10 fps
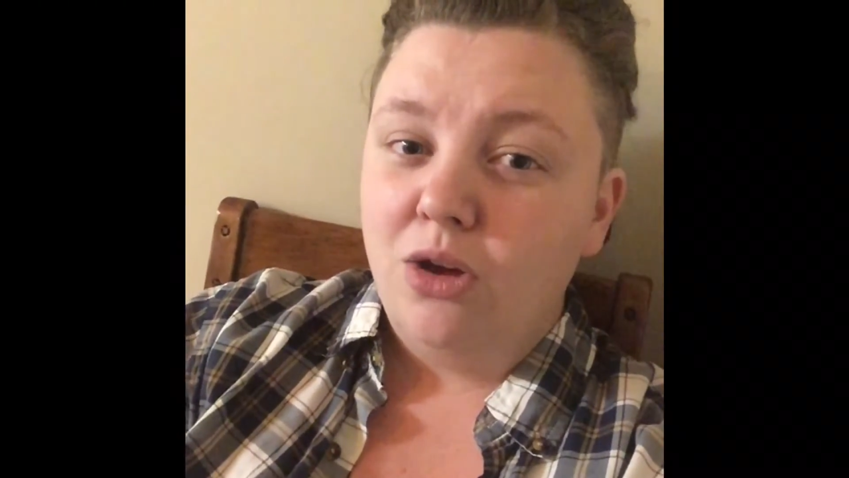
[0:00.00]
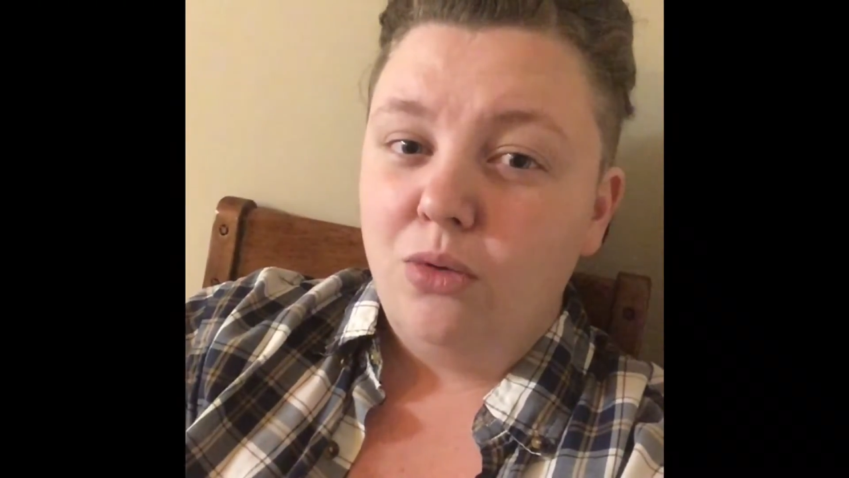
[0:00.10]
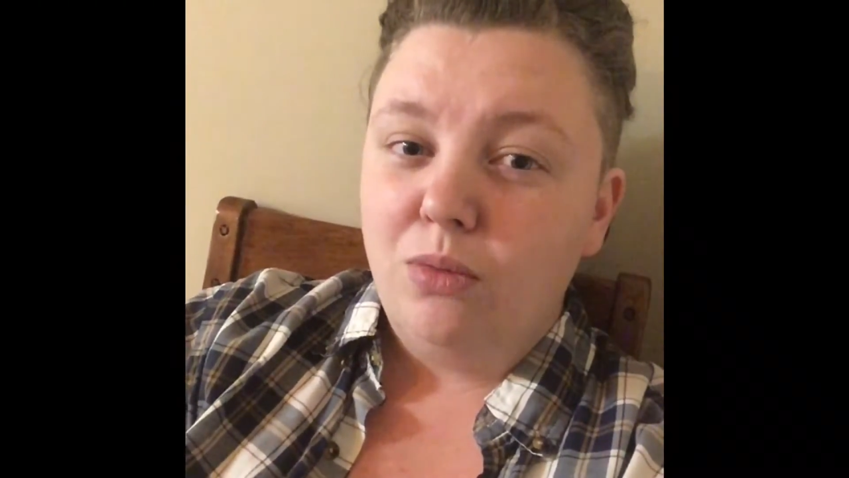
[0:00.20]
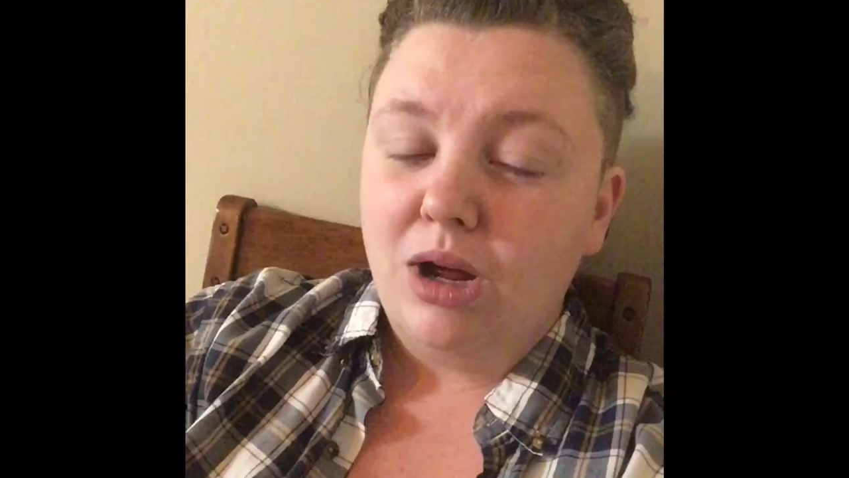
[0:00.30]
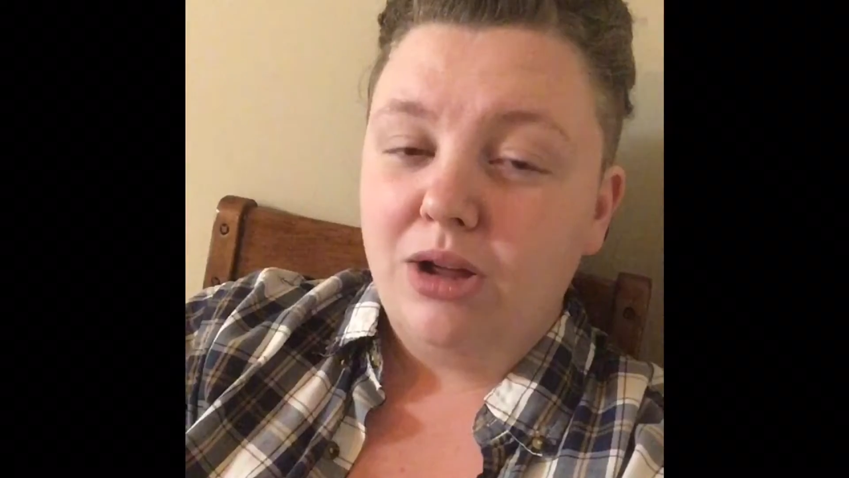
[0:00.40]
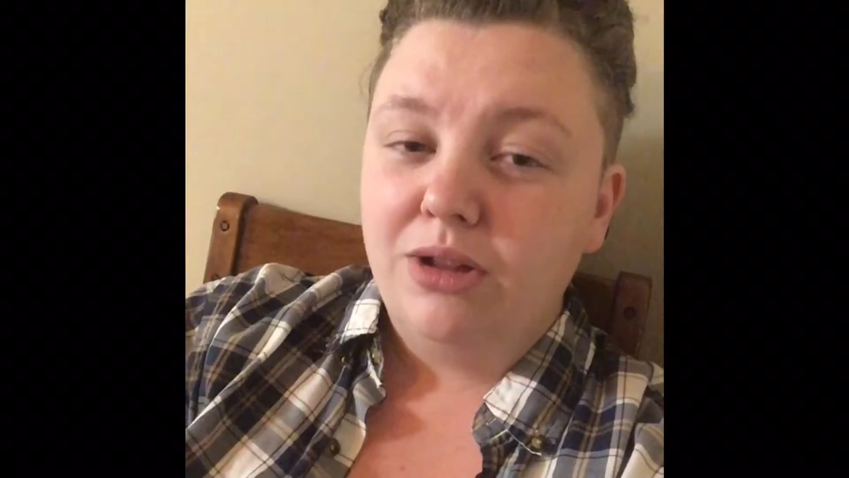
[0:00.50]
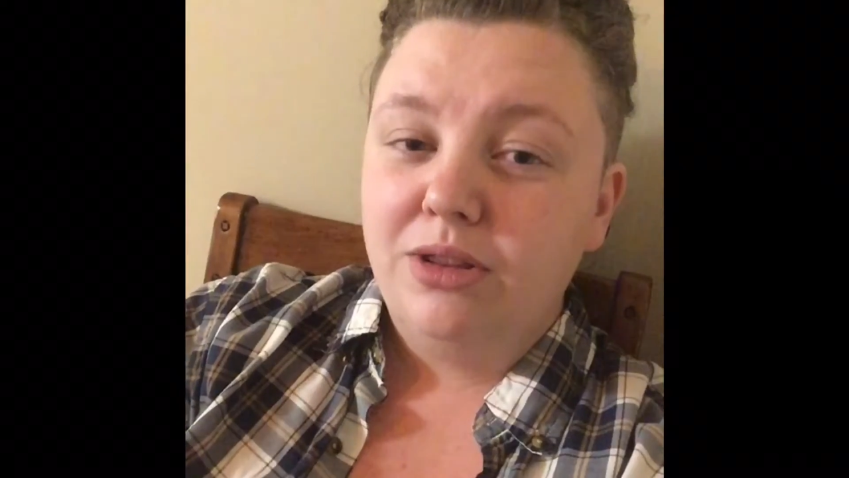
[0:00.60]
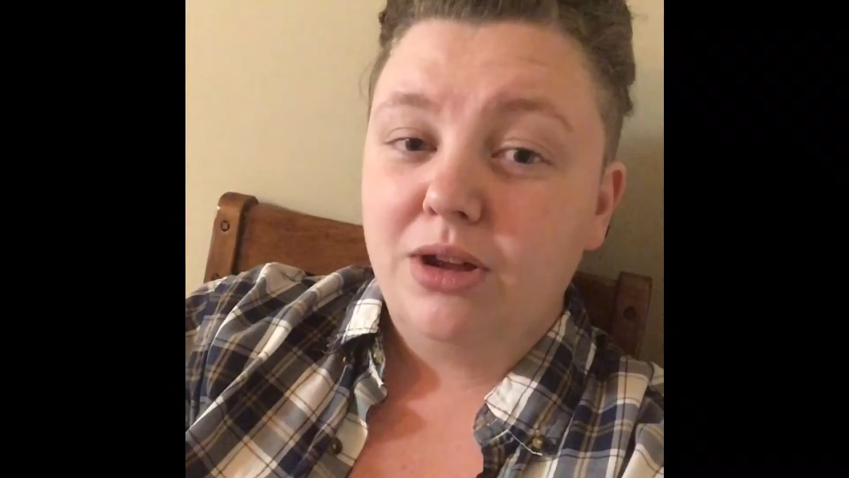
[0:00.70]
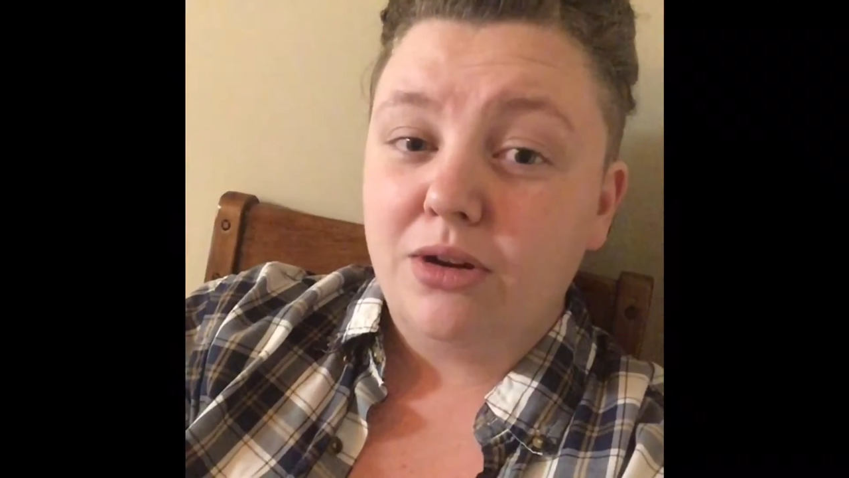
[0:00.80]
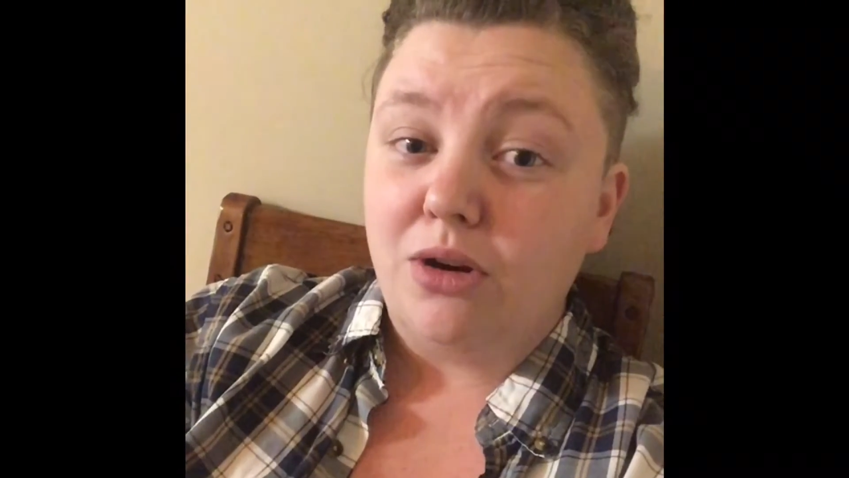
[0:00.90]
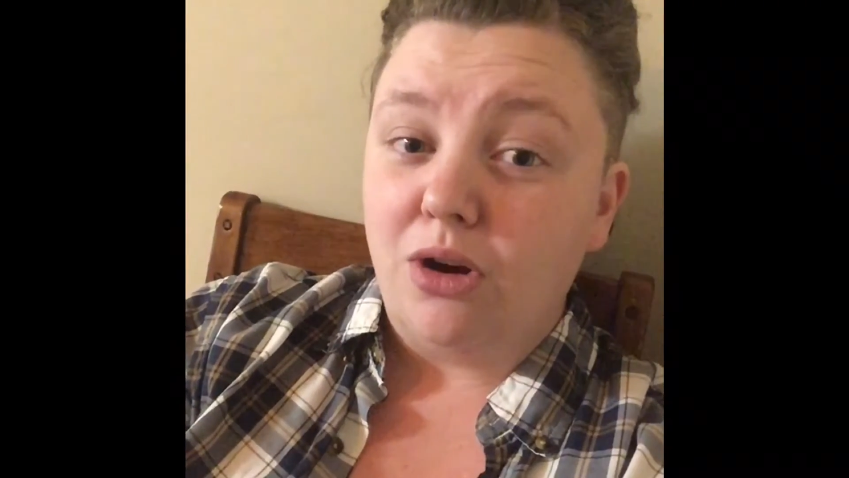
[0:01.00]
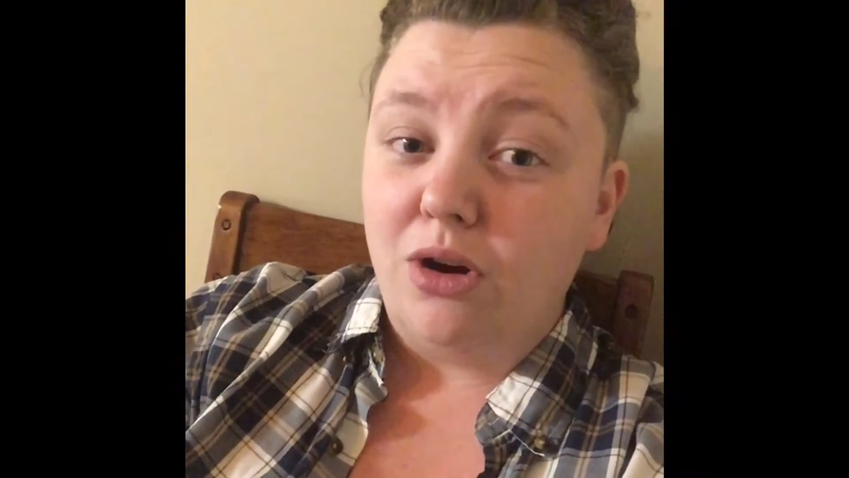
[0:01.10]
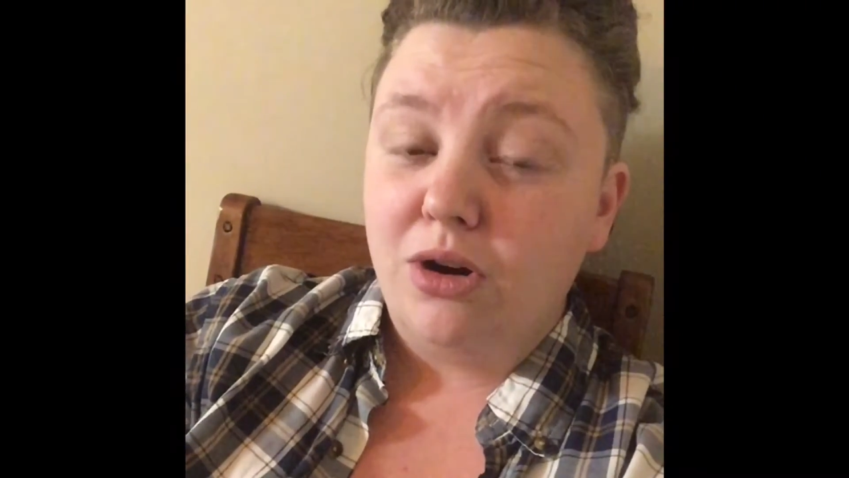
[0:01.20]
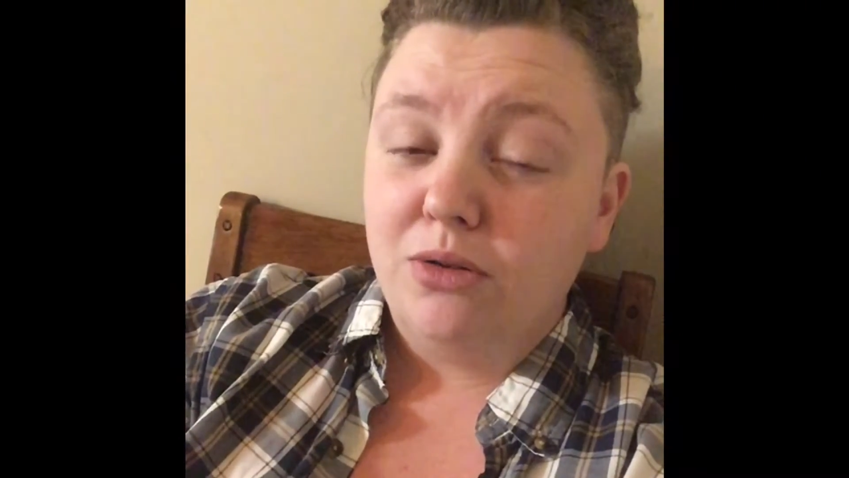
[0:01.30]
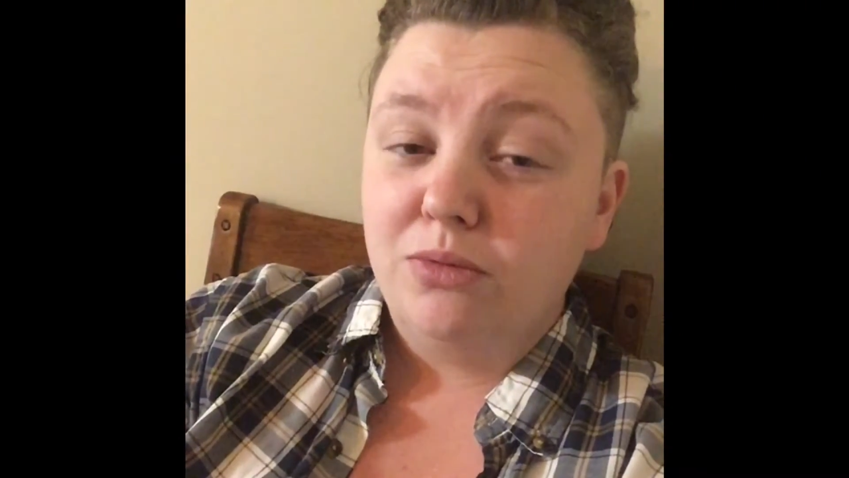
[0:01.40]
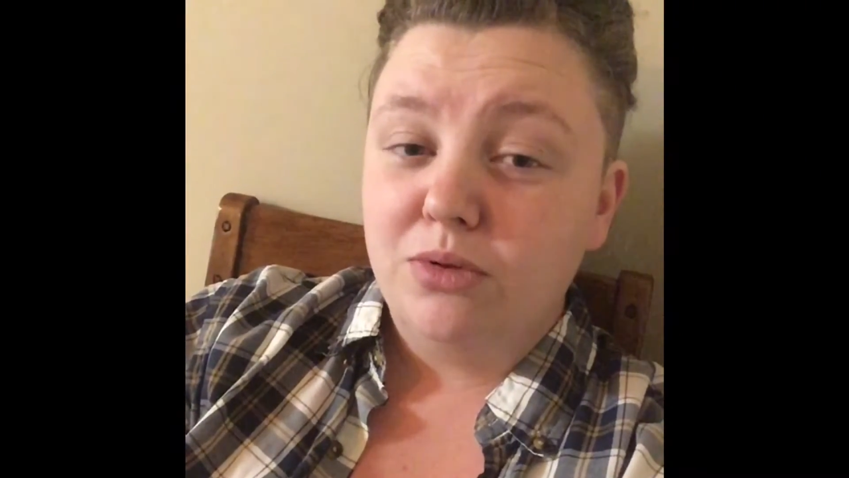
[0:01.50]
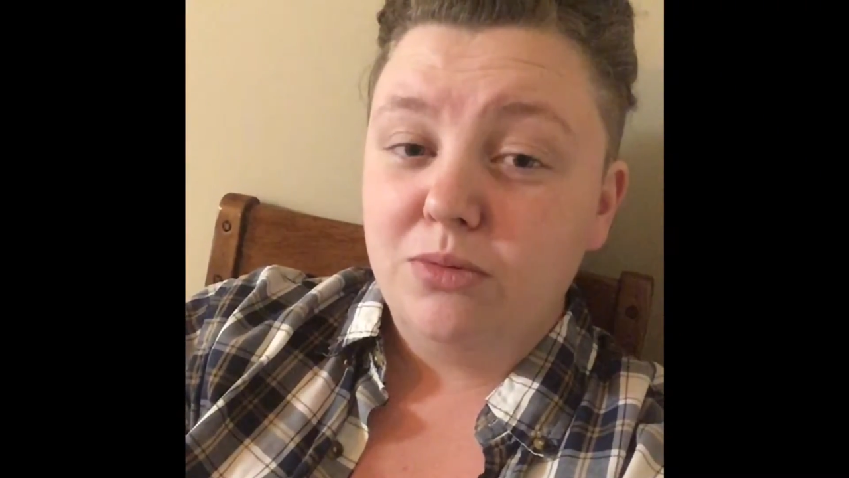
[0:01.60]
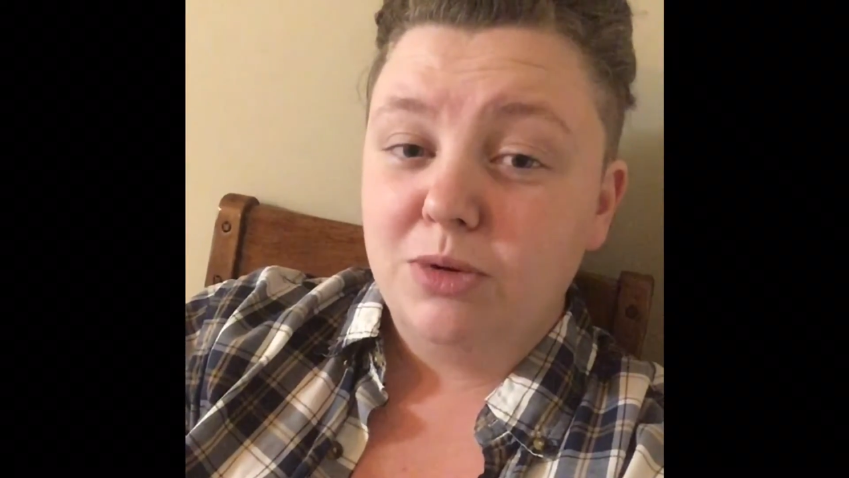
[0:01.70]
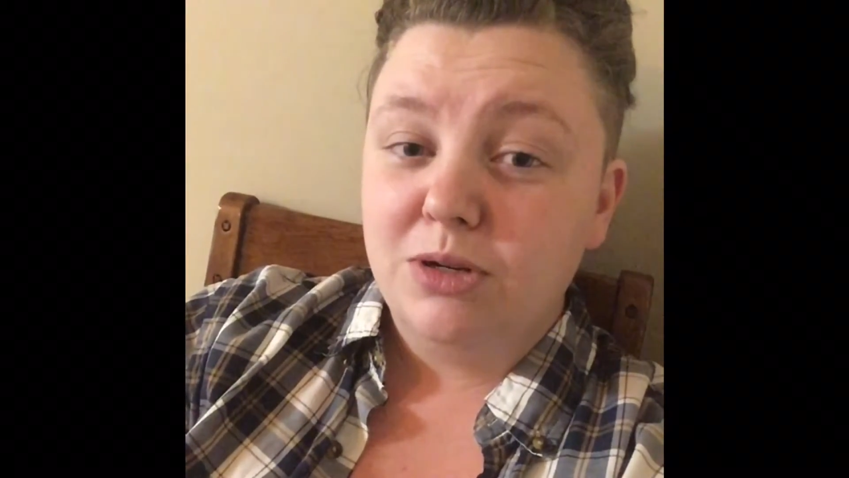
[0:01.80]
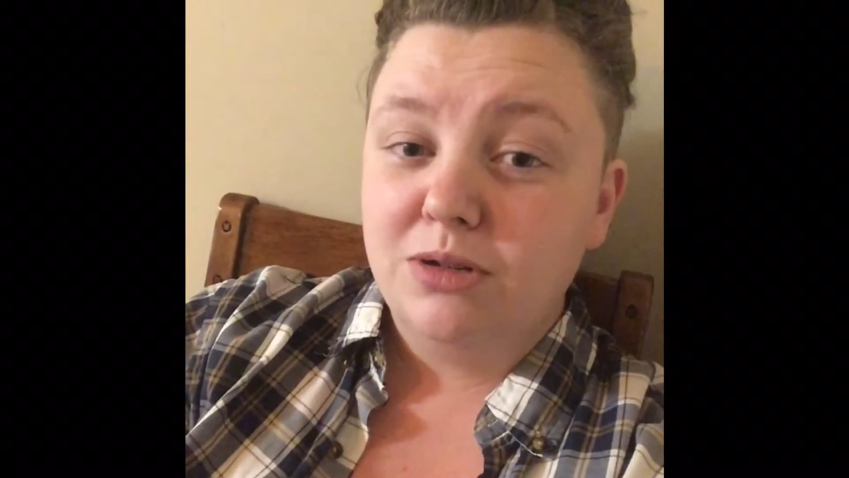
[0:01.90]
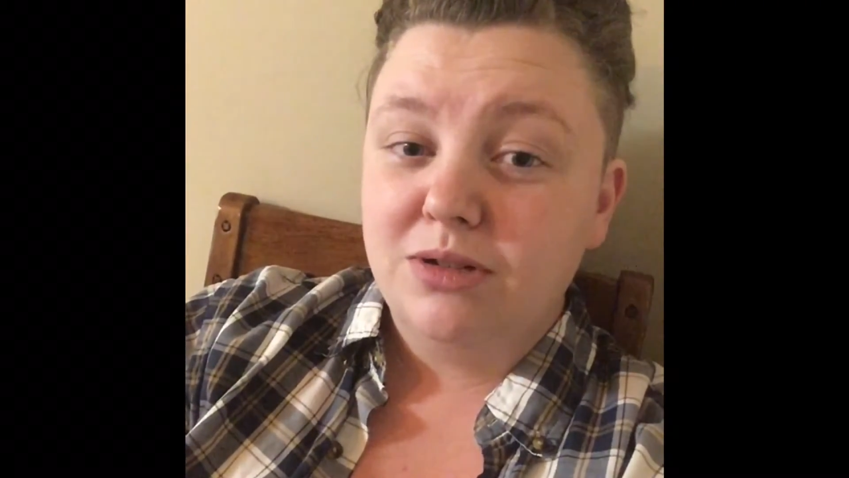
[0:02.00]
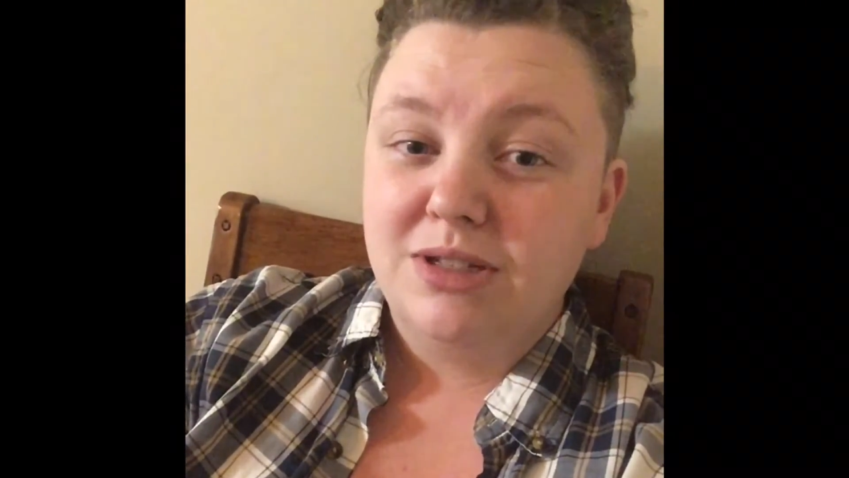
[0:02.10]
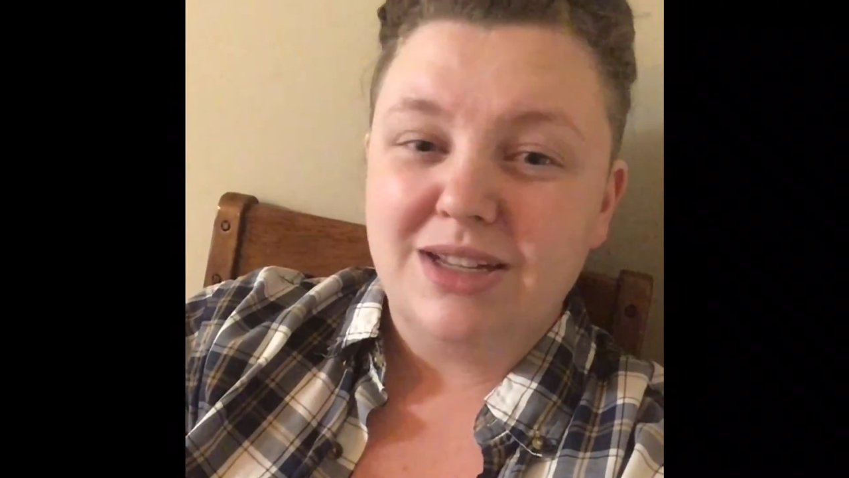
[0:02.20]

while there are rumors